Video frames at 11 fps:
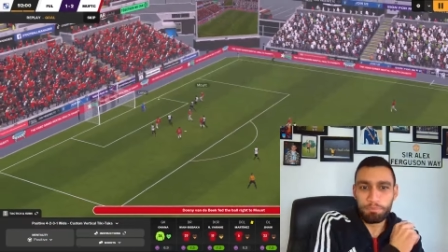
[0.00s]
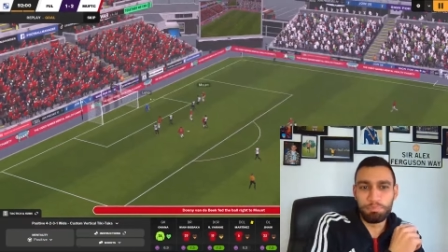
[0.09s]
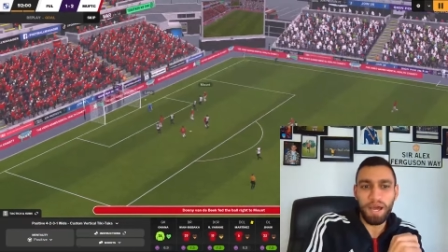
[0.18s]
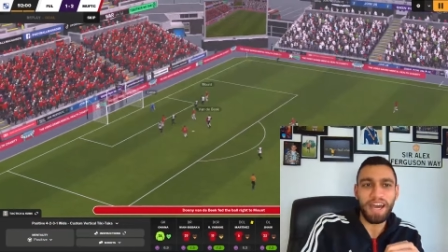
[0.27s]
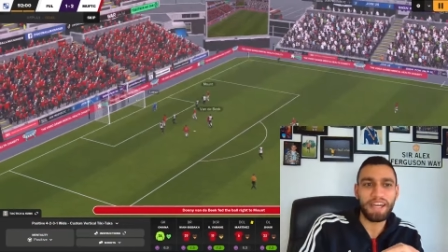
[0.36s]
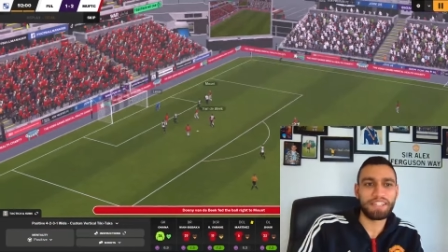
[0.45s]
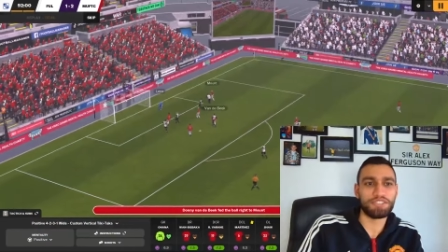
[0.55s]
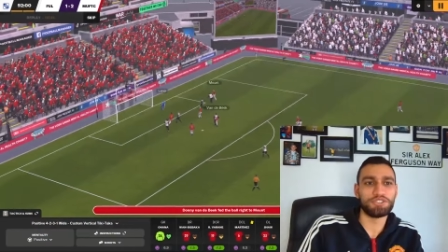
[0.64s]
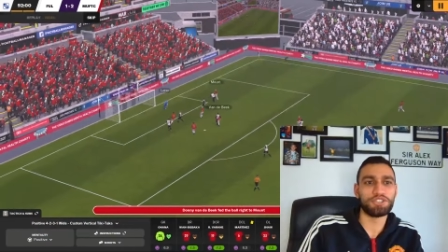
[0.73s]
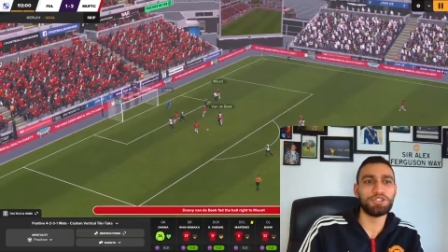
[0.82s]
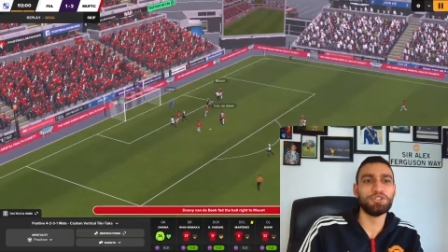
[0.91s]
Bang,
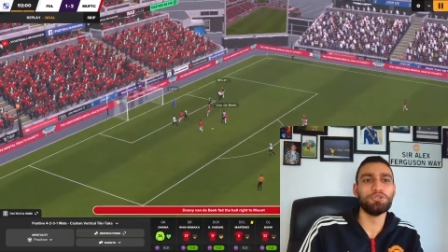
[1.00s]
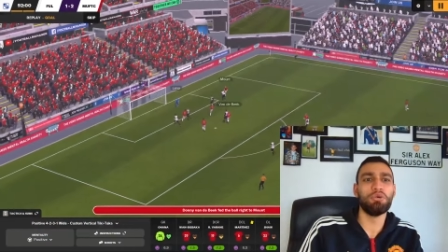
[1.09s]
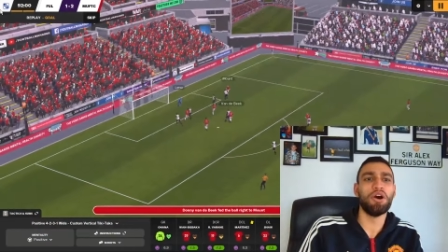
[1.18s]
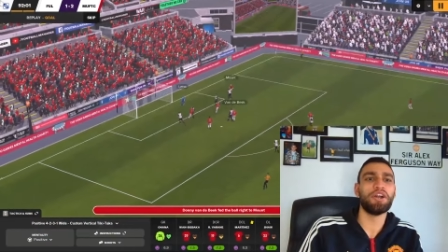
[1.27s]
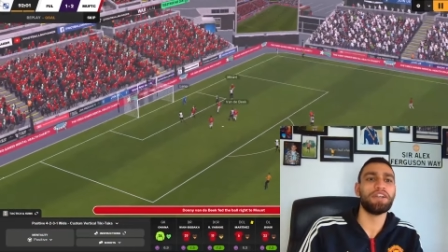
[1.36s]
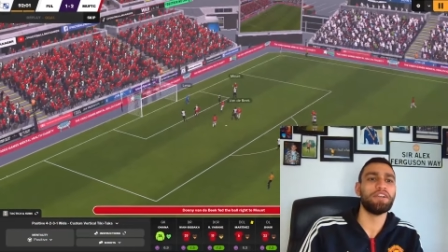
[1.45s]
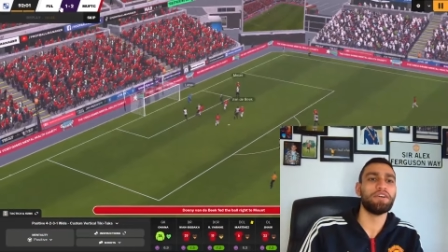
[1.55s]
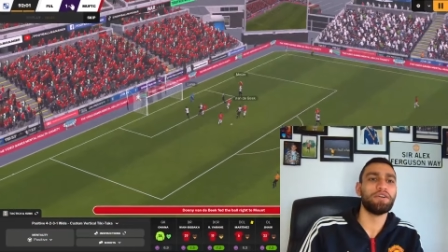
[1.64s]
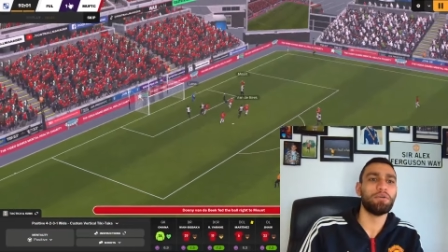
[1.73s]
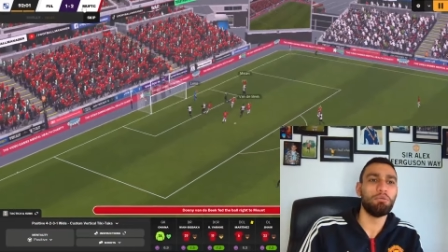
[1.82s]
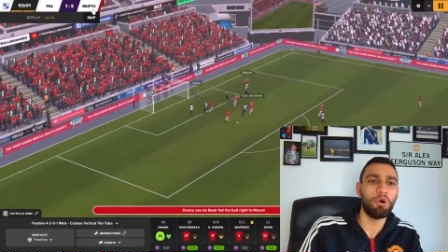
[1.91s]
2-1.
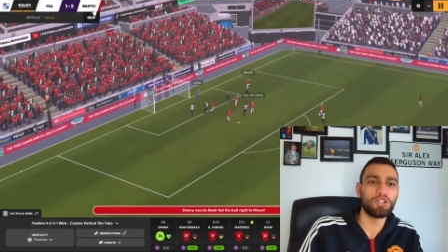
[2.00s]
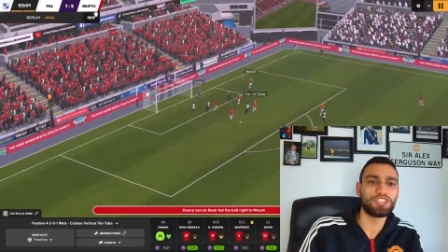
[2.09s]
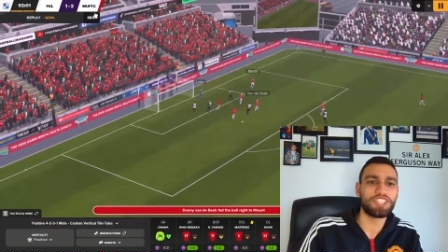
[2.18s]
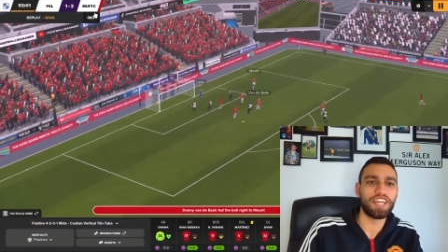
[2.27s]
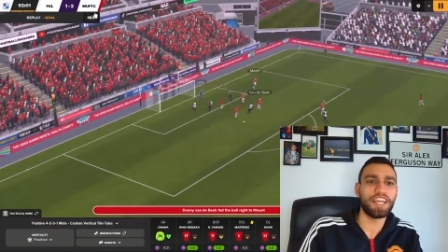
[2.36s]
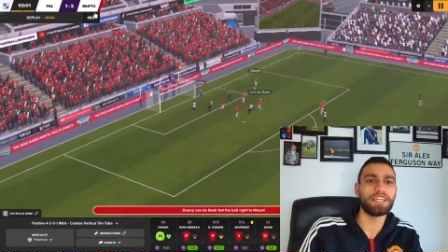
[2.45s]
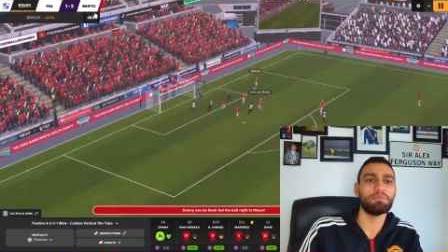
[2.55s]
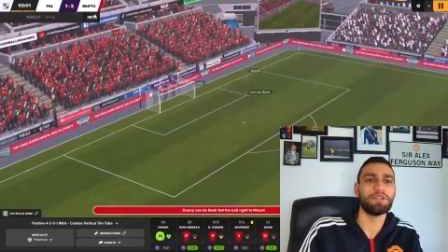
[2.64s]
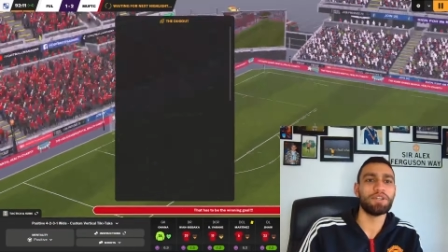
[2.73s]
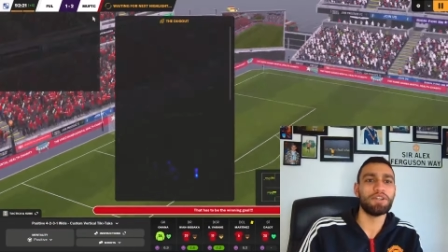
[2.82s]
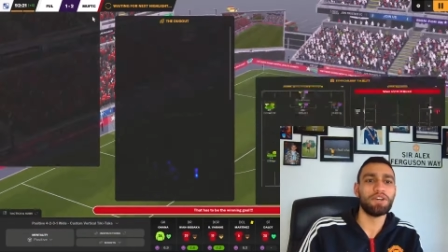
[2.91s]
What a game.
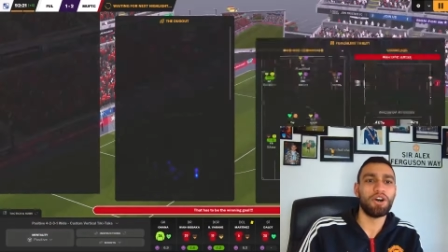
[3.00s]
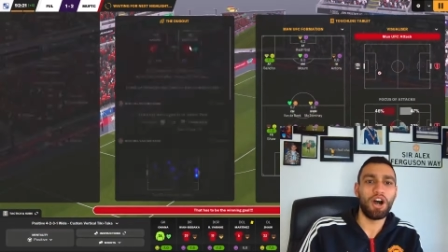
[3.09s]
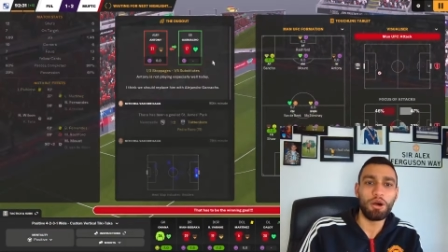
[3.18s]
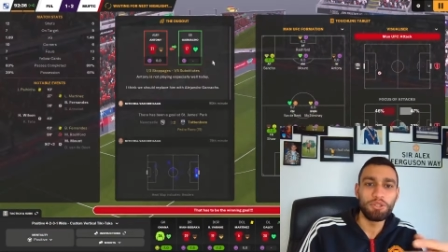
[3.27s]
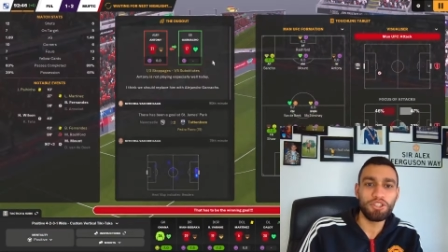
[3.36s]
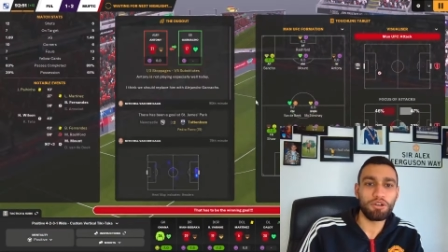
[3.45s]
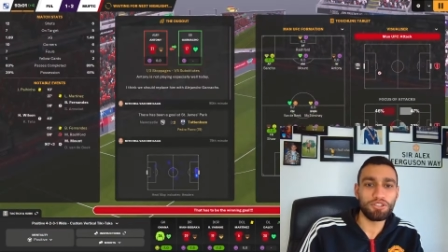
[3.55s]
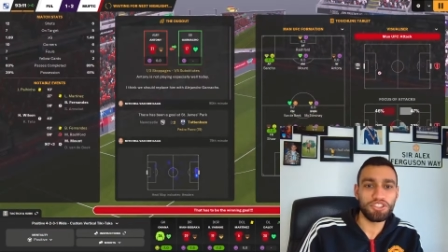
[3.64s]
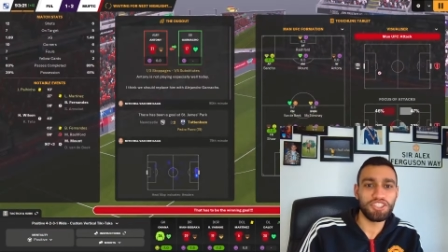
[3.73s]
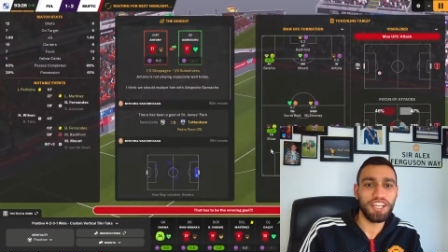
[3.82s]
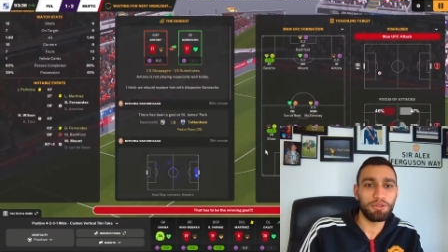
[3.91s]
Are we going to
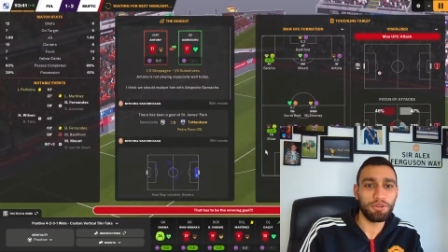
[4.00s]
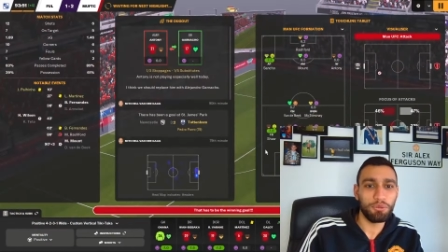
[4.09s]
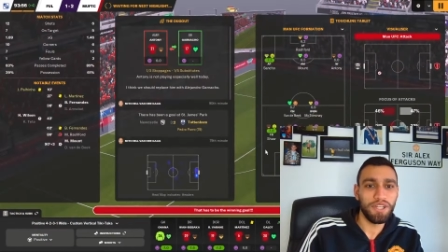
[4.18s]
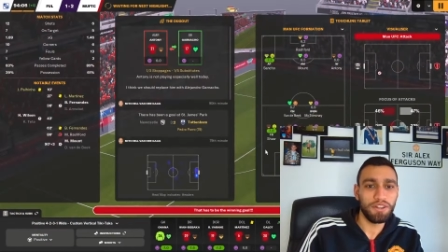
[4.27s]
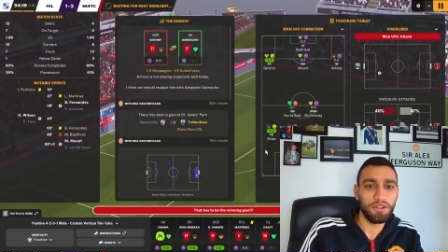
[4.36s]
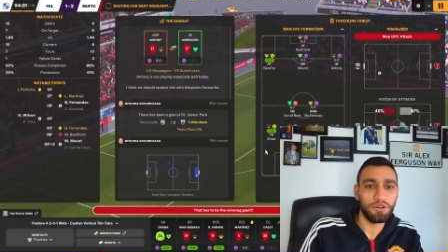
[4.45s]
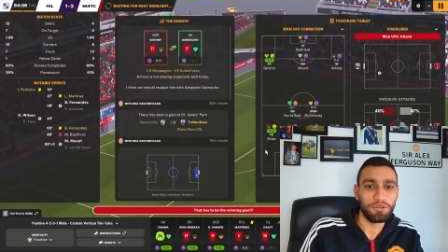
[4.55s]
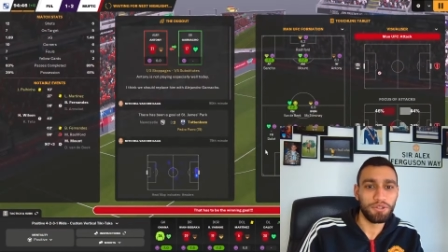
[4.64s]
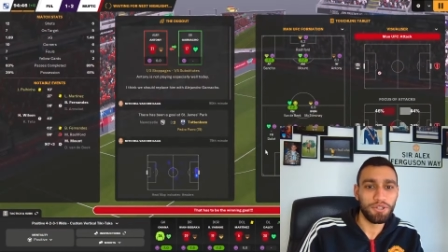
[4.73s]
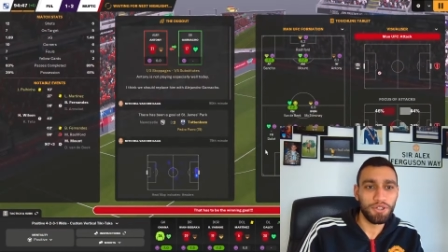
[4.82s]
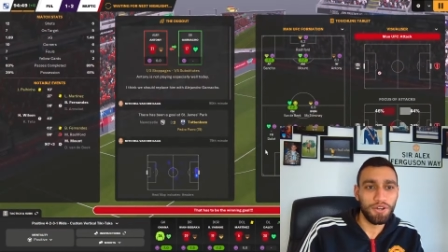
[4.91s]
see out the window?
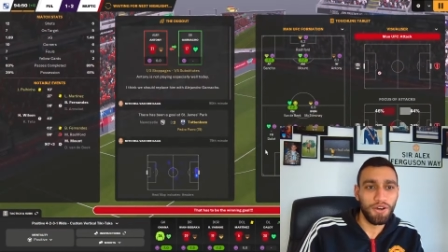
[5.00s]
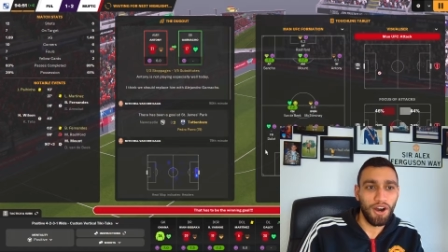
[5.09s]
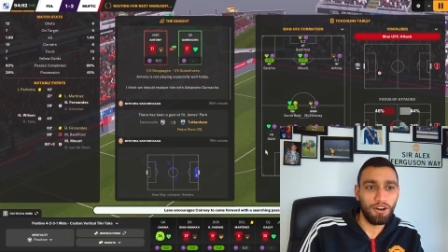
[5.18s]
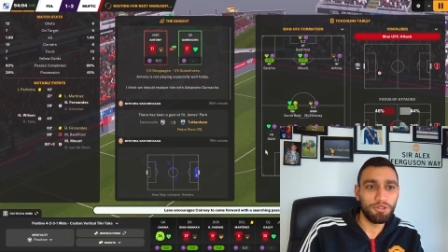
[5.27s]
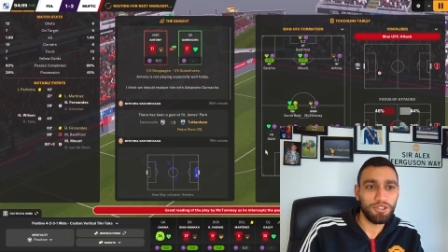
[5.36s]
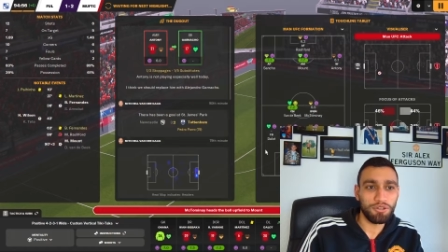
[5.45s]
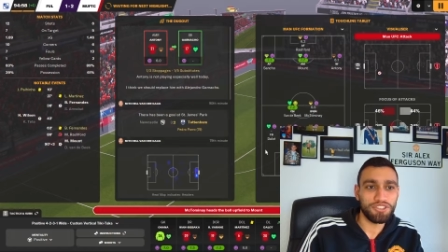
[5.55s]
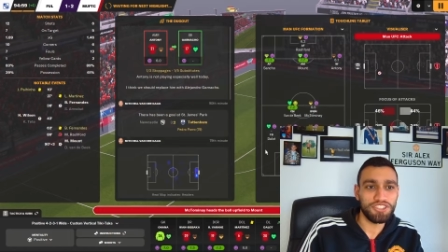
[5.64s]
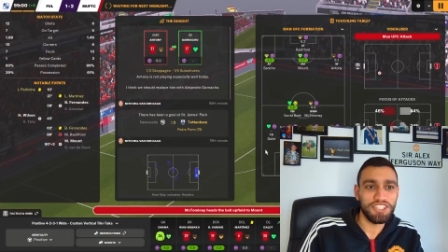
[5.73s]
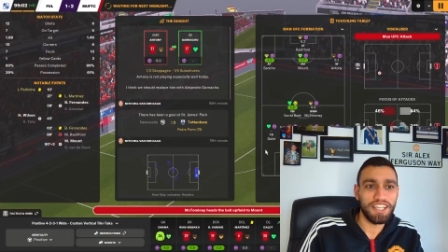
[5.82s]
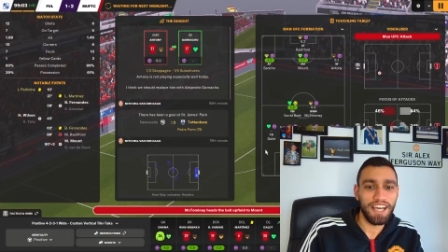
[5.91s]
Are we going to
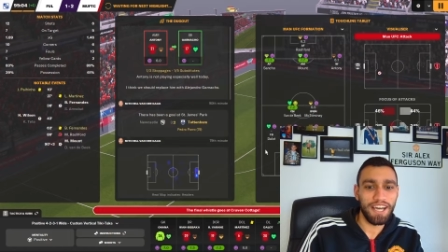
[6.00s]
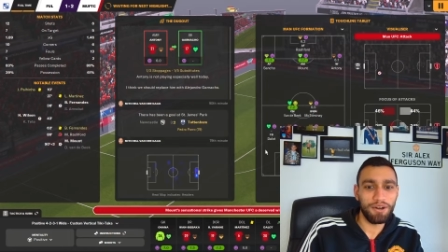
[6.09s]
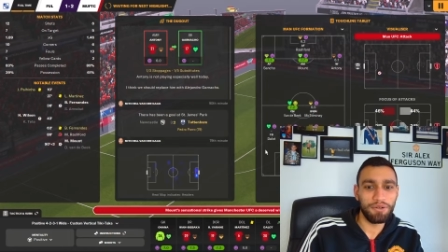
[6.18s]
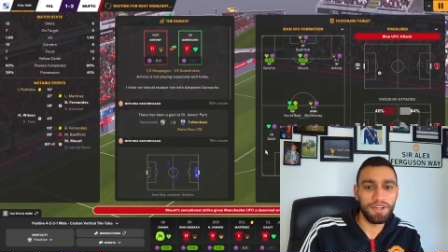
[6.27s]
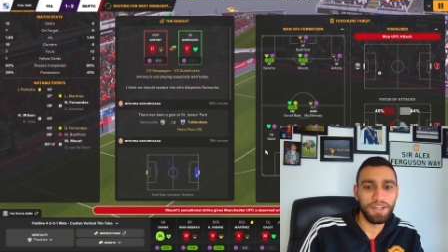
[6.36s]
see it out?